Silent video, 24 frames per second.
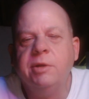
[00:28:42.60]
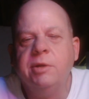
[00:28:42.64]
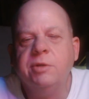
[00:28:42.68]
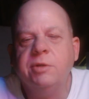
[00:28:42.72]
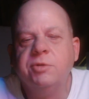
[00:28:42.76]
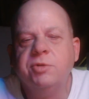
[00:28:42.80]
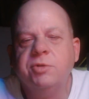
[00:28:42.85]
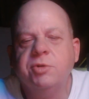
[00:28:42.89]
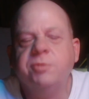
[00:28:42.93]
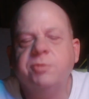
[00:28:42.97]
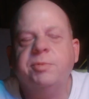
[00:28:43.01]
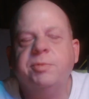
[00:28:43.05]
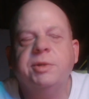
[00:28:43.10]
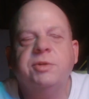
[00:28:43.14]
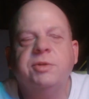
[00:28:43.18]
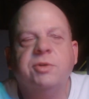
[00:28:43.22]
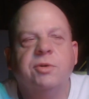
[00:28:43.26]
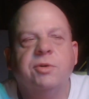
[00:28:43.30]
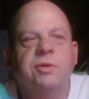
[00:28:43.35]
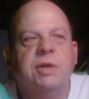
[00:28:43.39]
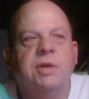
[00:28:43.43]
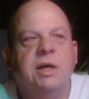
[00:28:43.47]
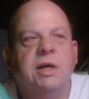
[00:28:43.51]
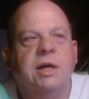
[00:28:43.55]
truth be
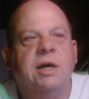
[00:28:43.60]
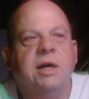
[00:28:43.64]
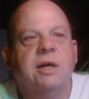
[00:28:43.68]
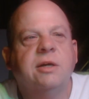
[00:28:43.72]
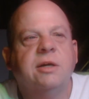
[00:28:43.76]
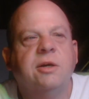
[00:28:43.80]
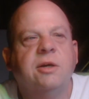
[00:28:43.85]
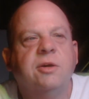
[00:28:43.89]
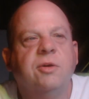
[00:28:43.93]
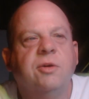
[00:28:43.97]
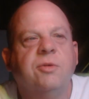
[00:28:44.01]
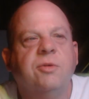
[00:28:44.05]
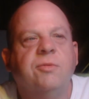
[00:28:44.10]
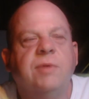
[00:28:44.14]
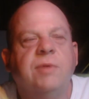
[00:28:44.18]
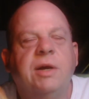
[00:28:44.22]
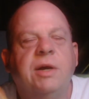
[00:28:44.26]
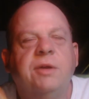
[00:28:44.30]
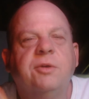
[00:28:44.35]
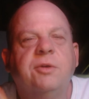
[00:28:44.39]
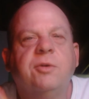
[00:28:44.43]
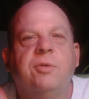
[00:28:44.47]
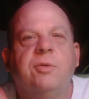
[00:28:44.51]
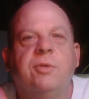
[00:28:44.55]
told, I could go
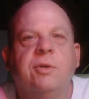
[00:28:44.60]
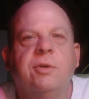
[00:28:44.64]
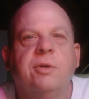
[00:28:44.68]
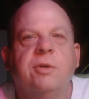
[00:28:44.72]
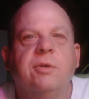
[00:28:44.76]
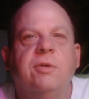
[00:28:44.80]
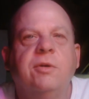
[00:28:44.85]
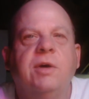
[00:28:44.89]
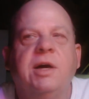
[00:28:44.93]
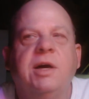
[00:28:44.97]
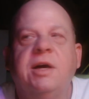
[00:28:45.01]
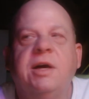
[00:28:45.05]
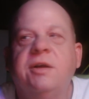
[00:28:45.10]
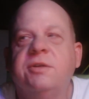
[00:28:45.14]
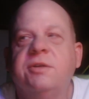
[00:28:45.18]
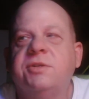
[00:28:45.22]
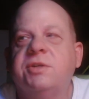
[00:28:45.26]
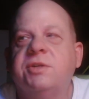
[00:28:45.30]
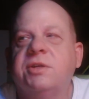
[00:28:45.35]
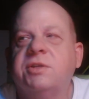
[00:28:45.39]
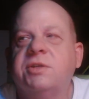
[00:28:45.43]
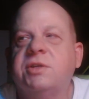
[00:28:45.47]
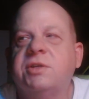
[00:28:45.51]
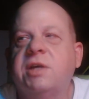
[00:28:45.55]
around the corner, go hire
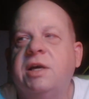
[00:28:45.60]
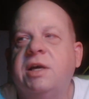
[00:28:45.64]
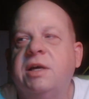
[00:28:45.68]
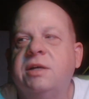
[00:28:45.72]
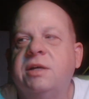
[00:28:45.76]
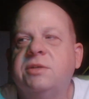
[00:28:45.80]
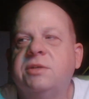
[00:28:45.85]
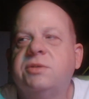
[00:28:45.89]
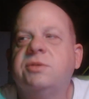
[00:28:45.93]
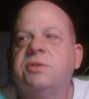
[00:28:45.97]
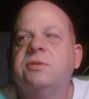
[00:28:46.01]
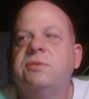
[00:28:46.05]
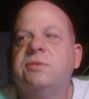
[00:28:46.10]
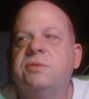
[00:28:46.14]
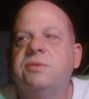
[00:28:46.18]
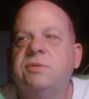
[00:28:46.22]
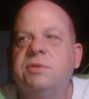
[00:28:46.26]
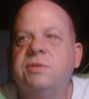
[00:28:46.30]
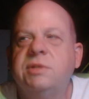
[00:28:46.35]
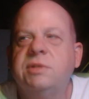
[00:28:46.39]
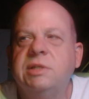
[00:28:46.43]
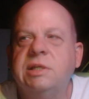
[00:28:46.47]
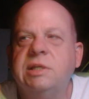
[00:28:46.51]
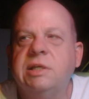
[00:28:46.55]
6 guys,
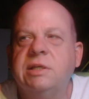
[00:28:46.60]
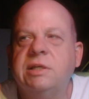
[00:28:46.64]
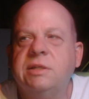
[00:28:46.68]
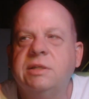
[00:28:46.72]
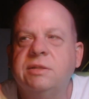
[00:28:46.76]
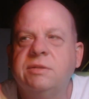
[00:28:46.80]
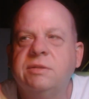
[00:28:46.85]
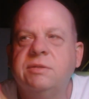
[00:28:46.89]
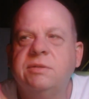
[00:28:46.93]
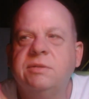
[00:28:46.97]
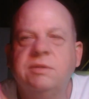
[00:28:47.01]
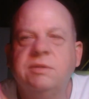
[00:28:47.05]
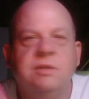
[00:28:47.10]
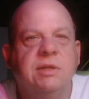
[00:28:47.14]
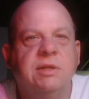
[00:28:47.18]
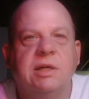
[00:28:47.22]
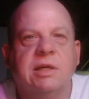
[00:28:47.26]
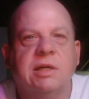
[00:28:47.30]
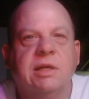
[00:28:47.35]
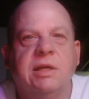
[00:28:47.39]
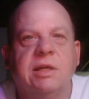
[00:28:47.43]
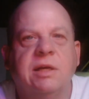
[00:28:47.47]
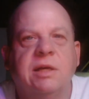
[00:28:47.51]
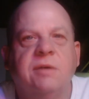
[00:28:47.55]
and
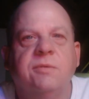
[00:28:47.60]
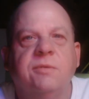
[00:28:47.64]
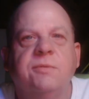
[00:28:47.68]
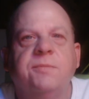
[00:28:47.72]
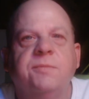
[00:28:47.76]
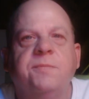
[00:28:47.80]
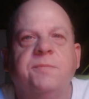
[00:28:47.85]
knock it out.